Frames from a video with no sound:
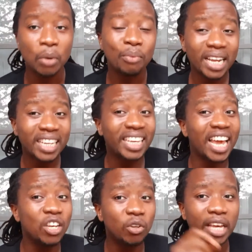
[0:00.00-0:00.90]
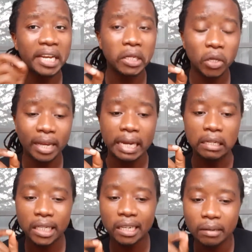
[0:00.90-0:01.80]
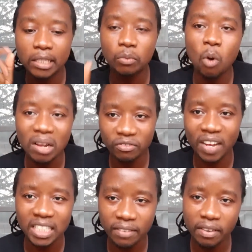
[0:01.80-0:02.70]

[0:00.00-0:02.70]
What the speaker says: But again, you can it's more advanced.